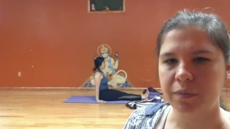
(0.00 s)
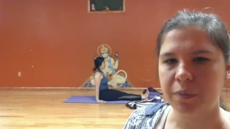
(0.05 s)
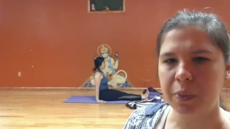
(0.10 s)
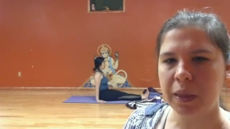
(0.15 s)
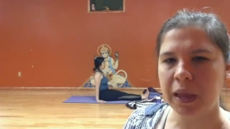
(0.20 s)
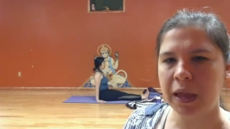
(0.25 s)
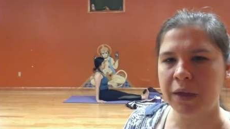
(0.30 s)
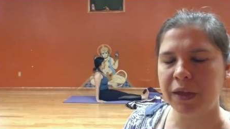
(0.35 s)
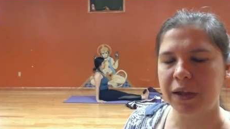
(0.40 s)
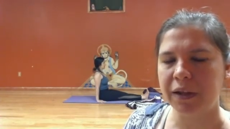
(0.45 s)

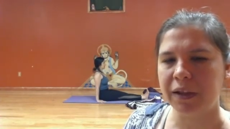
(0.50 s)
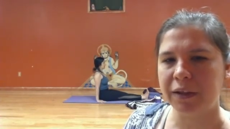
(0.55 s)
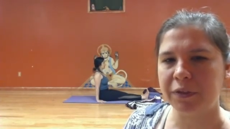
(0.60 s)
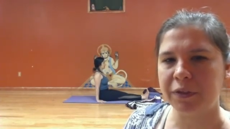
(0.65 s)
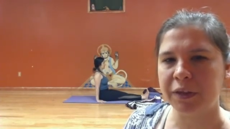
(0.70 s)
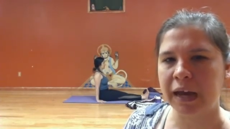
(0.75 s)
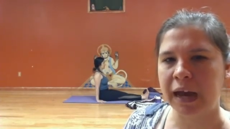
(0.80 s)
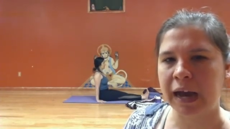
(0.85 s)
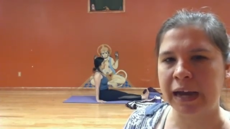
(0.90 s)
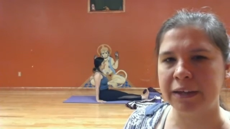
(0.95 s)
And then let
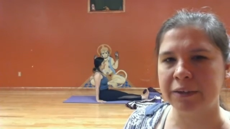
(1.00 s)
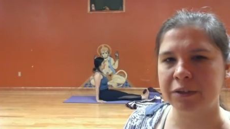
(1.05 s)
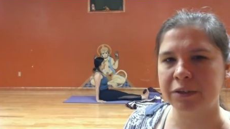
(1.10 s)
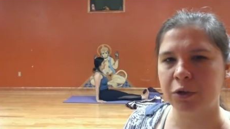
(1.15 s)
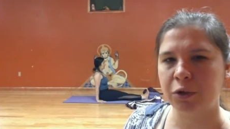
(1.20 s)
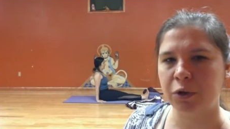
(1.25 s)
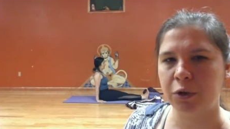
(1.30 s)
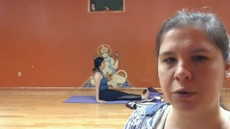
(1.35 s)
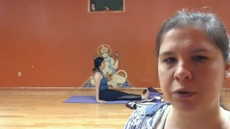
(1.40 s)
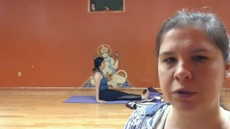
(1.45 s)
the eyes
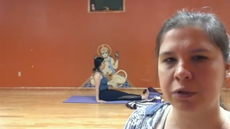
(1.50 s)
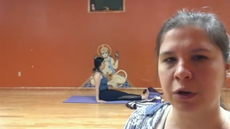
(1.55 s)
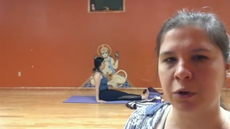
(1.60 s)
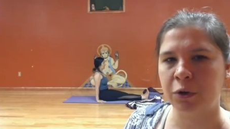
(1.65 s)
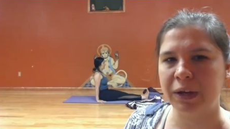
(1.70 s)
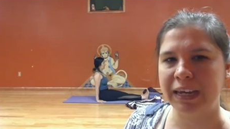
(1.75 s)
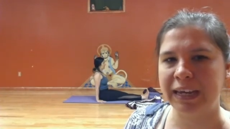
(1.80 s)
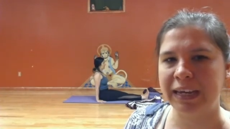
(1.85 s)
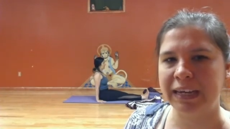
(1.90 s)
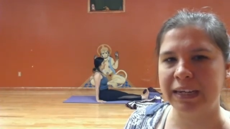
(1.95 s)
close,
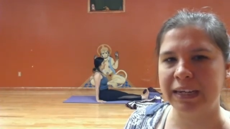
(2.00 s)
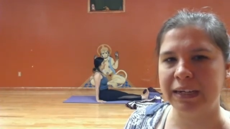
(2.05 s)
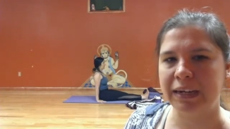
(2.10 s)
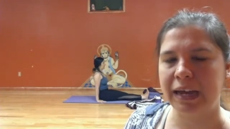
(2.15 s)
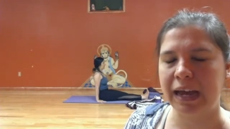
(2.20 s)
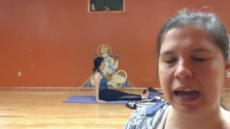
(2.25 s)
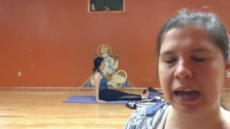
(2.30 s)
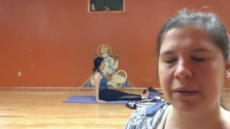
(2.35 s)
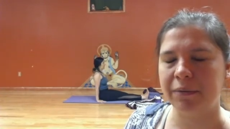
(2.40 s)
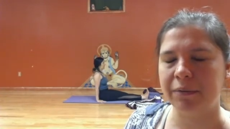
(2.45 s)
go in
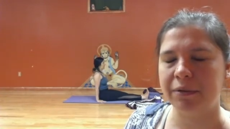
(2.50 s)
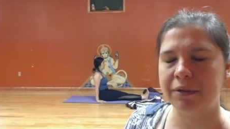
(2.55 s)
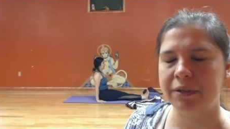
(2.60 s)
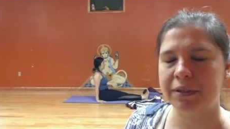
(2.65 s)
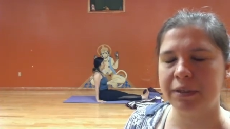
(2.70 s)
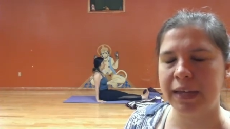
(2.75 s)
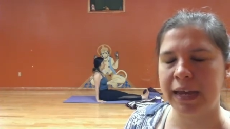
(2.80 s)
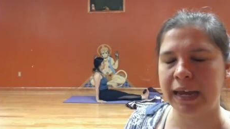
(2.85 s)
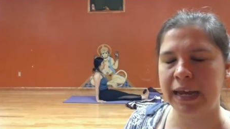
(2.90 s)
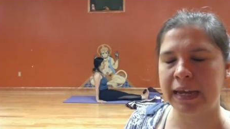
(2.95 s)
and
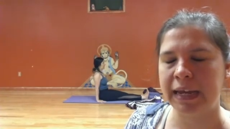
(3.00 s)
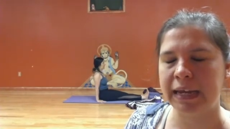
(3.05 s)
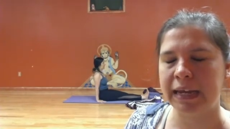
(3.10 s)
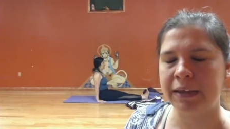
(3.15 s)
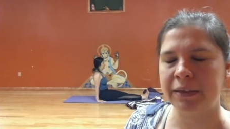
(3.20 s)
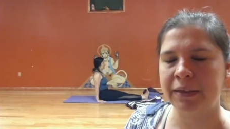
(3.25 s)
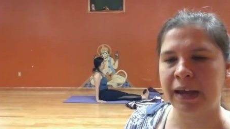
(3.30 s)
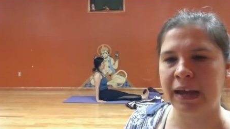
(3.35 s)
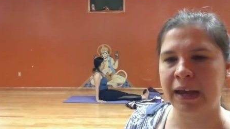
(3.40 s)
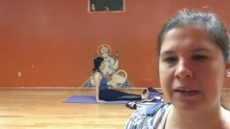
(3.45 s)
stay
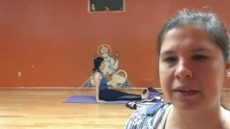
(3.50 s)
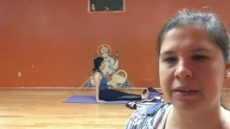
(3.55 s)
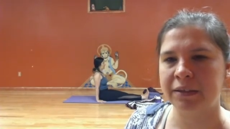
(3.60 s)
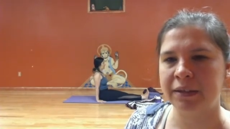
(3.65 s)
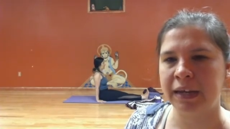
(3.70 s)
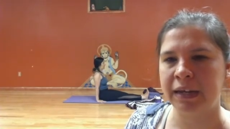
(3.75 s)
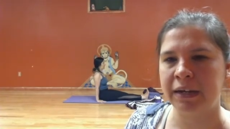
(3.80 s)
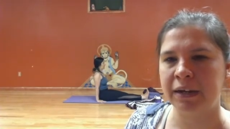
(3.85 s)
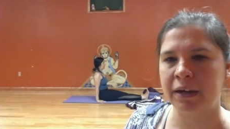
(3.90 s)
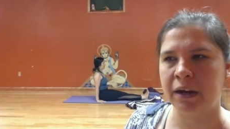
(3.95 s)
in that
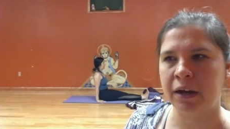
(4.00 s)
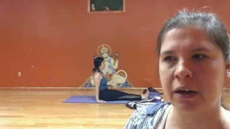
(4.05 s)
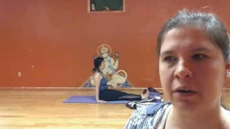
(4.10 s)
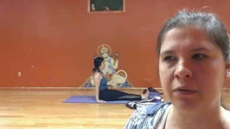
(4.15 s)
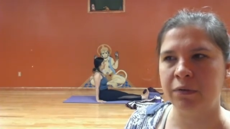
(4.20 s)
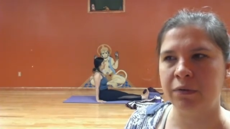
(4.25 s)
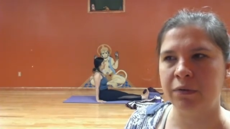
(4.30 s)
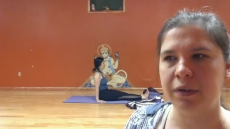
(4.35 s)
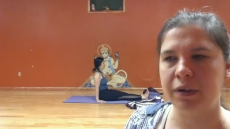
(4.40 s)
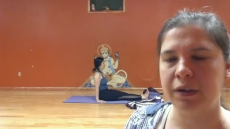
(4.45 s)
state
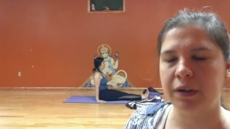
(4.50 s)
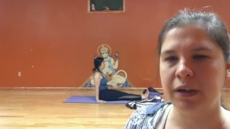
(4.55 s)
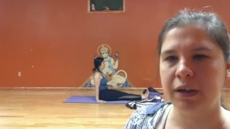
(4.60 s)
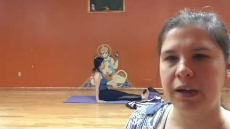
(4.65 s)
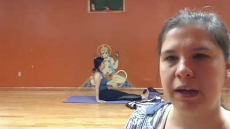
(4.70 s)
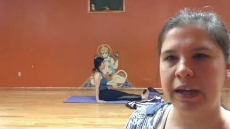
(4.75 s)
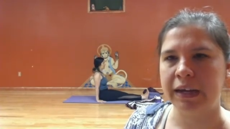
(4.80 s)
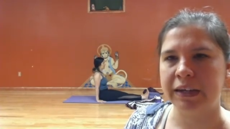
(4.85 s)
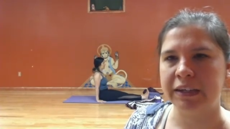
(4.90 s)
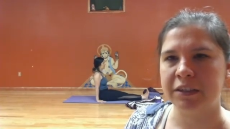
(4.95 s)
of
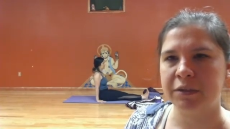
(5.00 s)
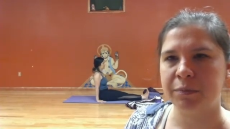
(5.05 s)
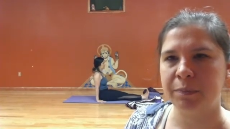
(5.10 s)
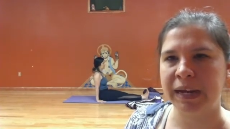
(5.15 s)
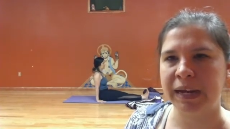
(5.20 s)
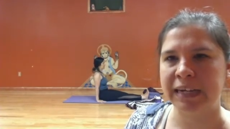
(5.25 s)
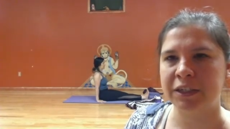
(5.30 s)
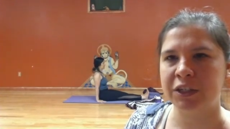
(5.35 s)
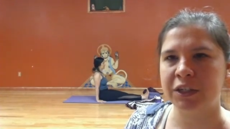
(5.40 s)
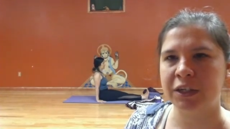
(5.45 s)

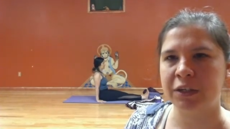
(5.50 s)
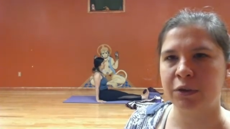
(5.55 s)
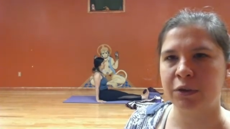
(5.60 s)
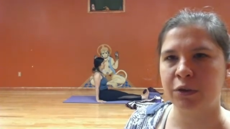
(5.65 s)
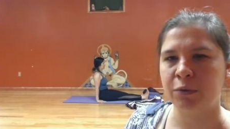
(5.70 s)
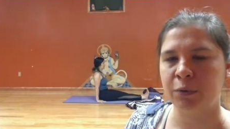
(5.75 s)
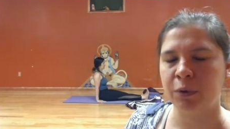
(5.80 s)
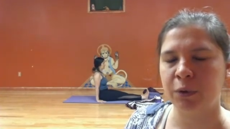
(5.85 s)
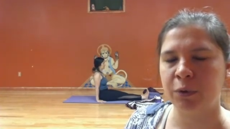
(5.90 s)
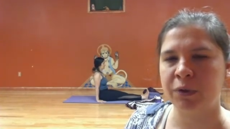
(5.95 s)
expansion
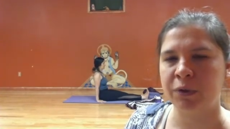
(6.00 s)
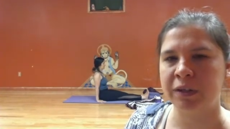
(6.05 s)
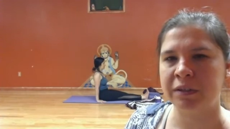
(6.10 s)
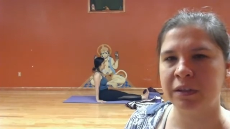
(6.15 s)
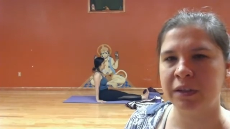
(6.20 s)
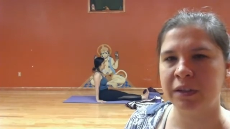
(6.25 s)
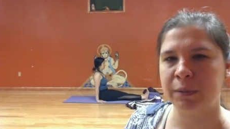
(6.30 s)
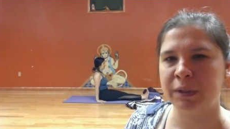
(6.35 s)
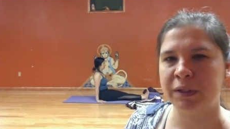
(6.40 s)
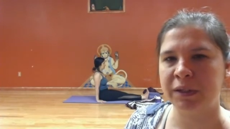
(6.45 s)
through this
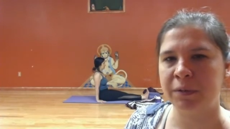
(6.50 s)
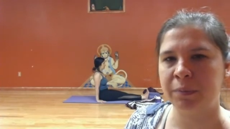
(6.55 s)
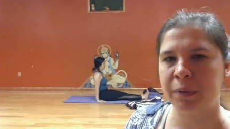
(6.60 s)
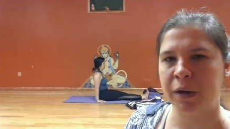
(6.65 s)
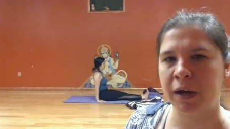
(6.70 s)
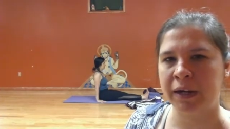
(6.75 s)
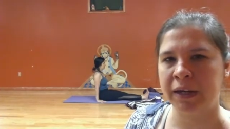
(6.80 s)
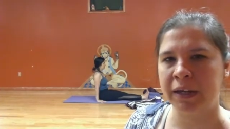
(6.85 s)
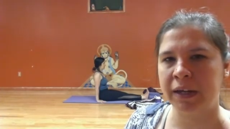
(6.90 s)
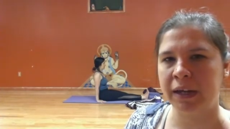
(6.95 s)
limited
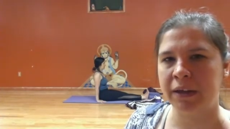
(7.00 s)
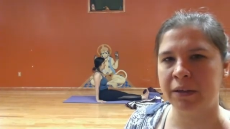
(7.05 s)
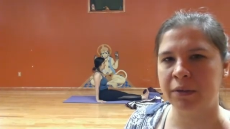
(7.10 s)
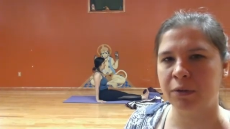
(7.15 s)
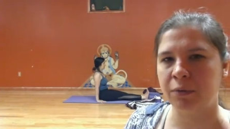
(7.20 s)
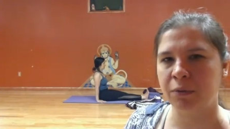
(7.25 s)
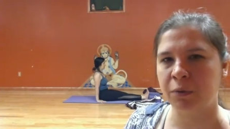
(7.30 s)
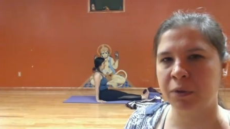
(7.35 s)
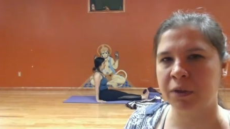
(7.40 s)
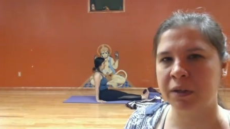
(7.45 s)
body and
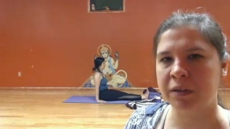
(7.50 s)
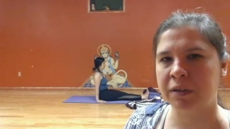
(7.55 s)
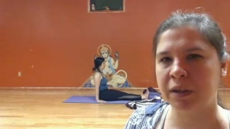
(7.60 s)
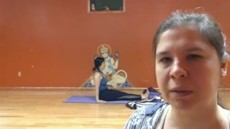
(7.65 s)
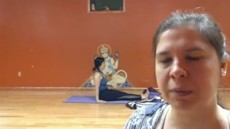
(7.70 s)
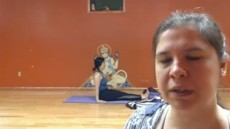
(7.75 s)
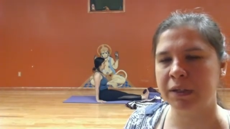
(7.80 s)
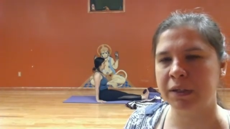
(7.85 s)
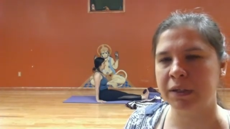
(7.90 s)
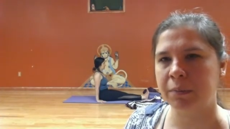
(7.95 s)
through this
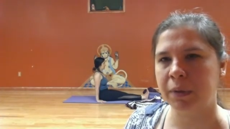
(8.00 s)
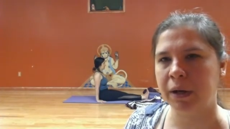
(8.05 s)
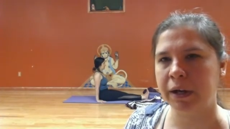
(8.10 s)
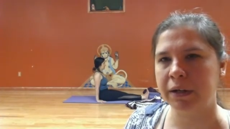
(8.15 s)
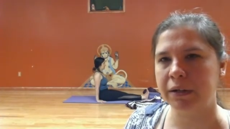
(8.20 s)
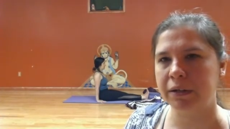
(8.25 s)
limited mind.